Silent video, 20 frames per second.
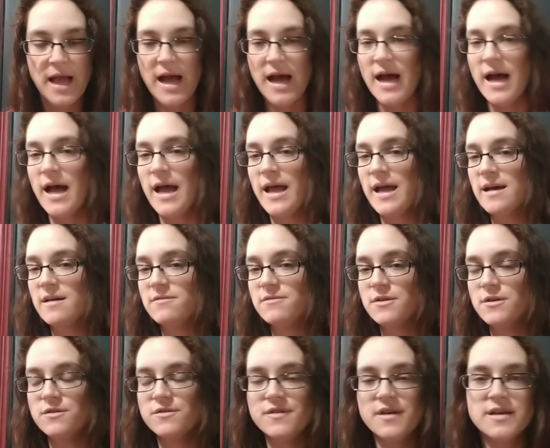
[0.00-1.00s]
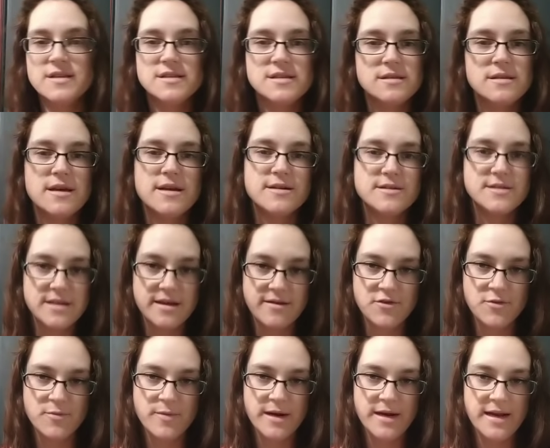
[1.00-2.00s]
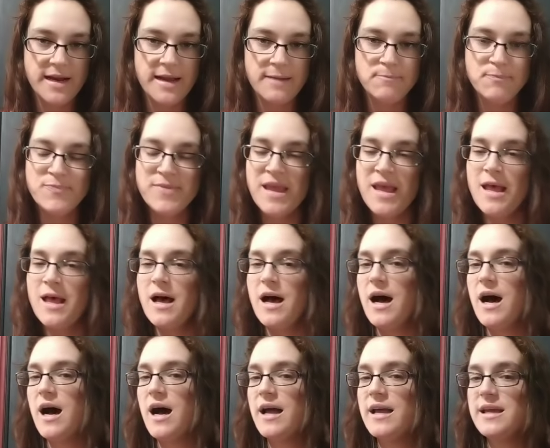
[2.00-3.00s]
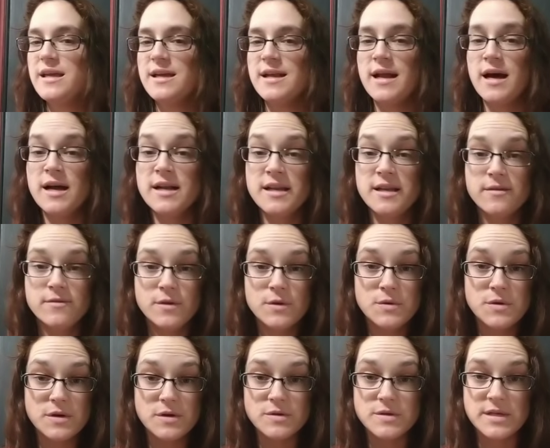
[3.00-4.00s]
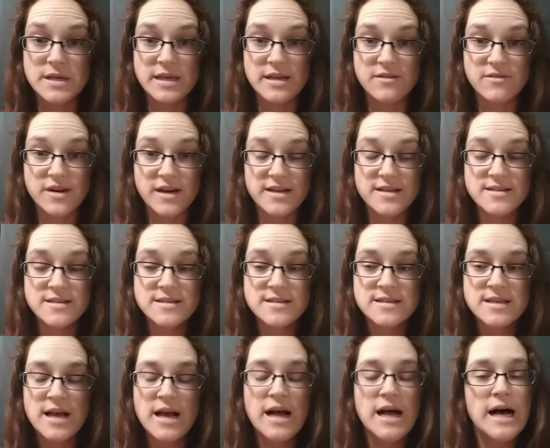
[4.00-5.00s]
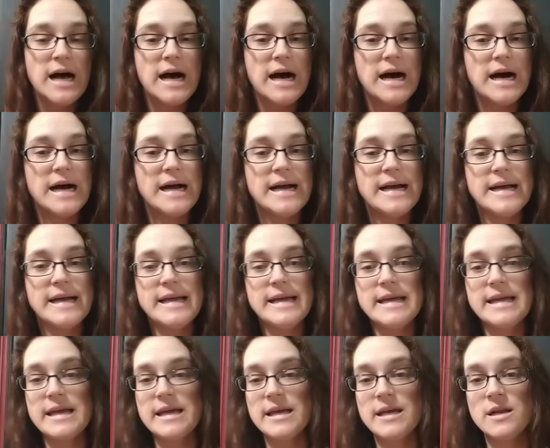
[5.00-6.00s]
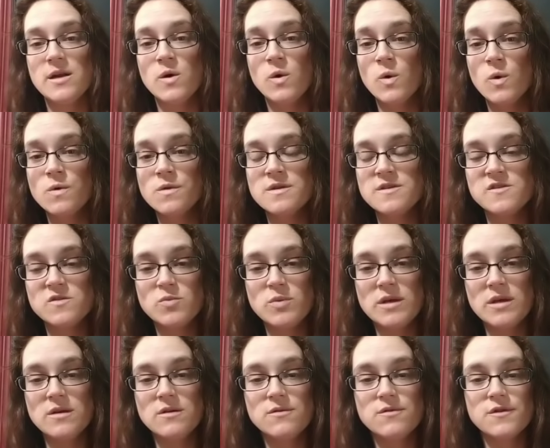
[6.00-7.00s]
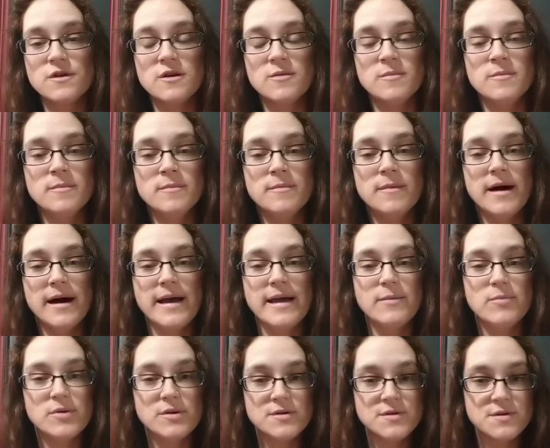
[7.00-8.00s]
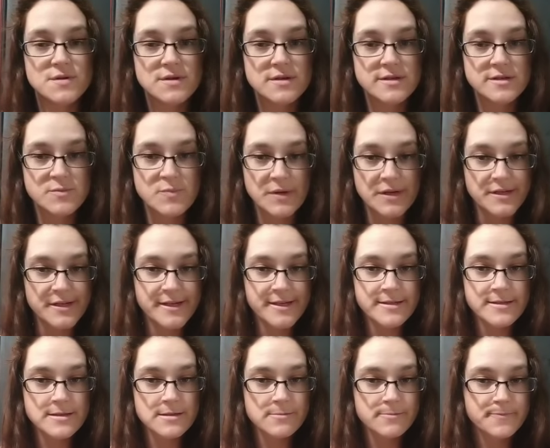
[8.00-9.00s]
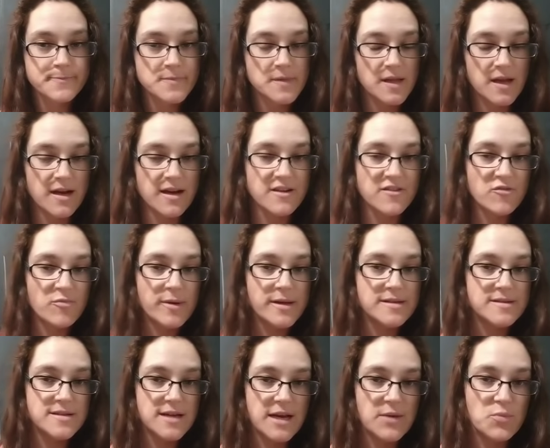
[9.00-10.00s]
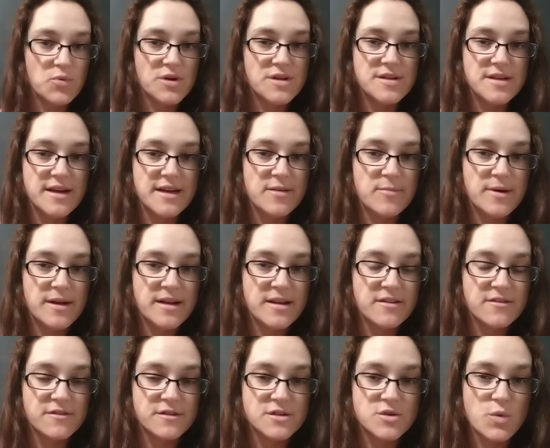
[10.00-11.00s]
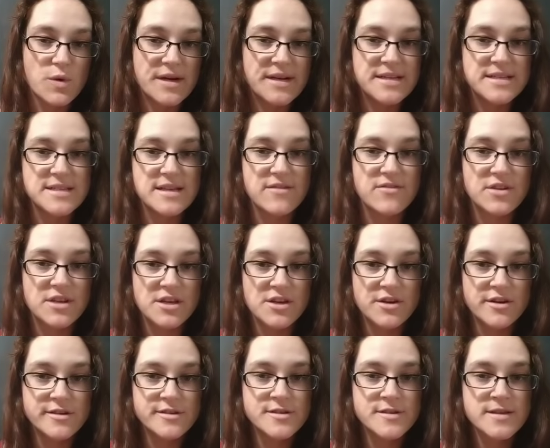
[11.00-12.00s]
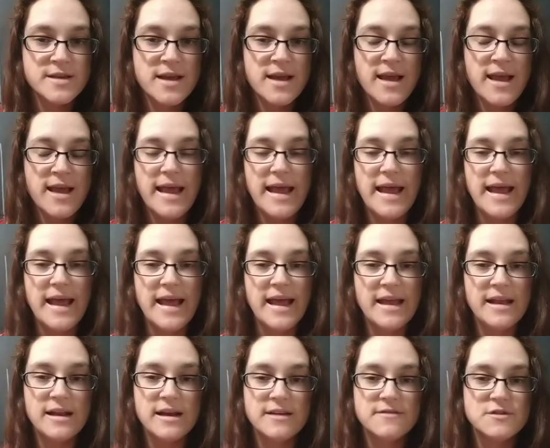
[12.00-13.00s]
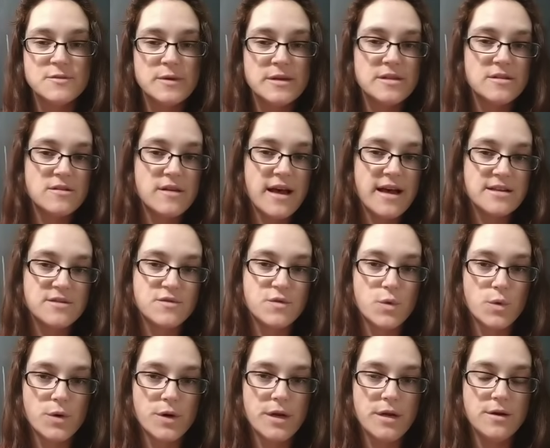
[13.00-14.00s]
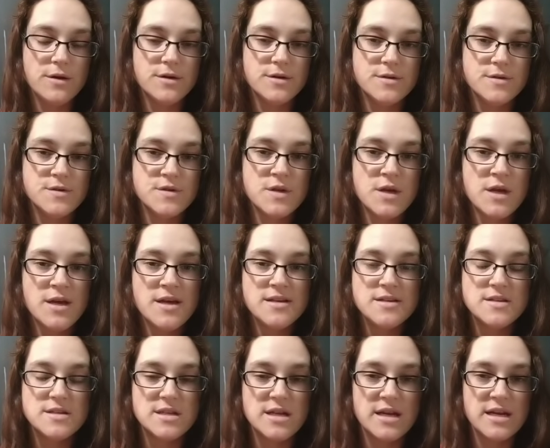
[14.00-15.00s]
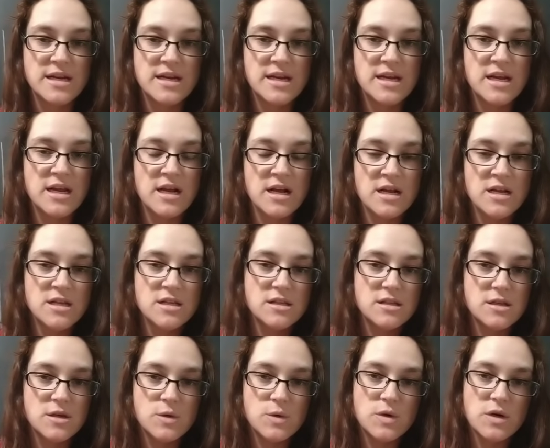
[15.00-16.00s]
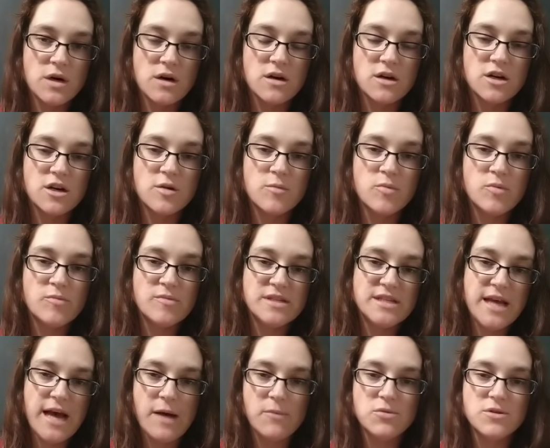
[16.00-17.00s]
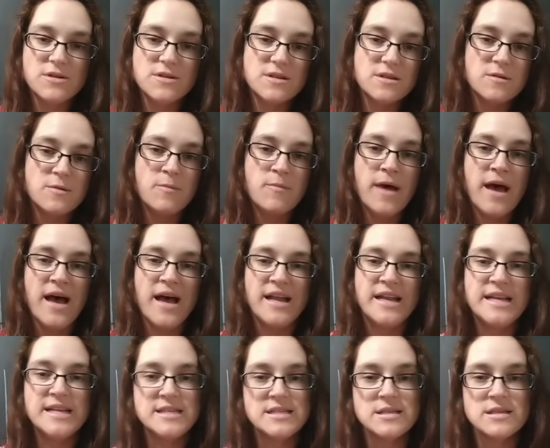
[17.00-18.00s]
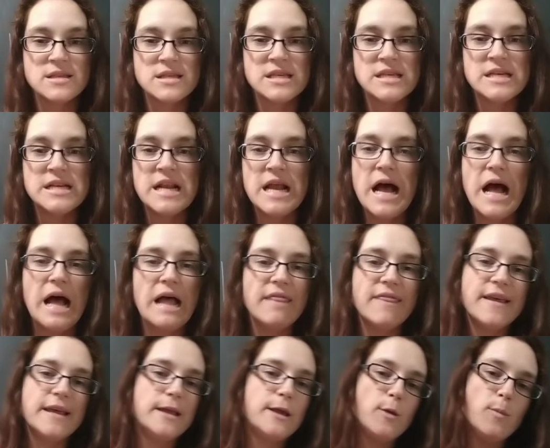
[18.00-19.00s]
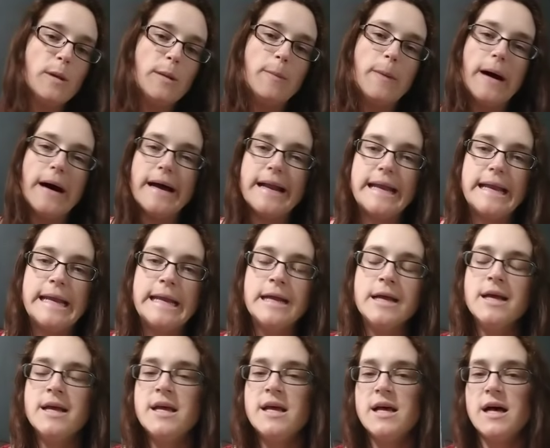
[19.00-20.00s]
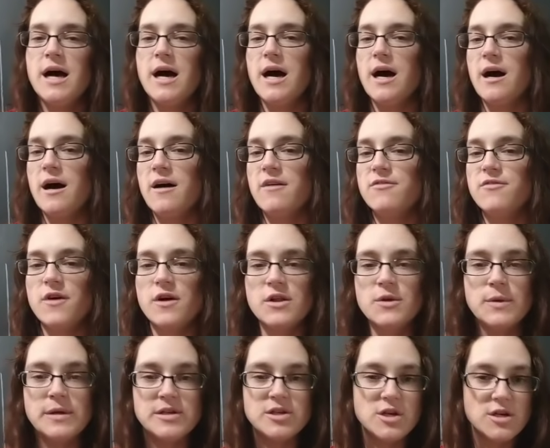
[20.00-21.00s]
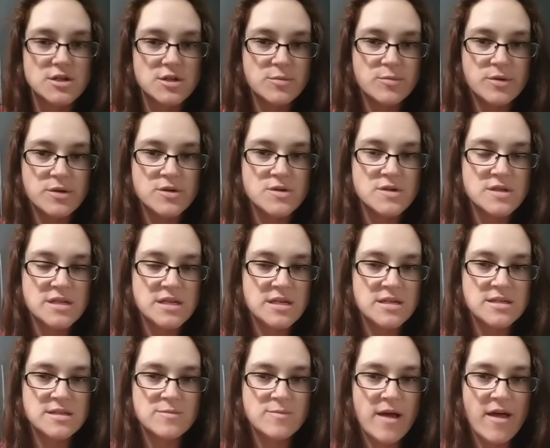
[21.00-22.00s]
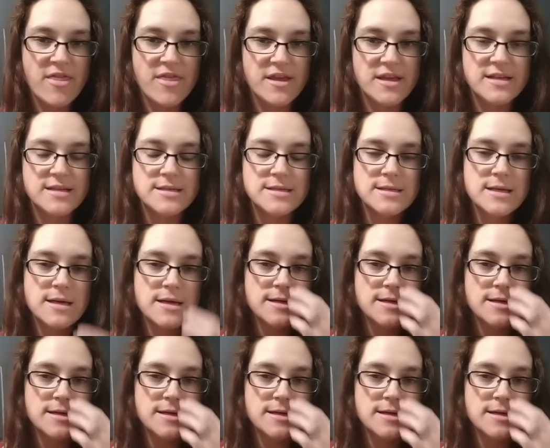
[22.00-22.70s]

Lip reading: I have no fancy letters after my name. I cannot give you dosing advice. I can only speak from my personal experience. I've been type 1 diabetic for 27 years, and I've spent the last 4 years studying low carb metabolism and insulin and the human body, following Dr. Bernstein's methods.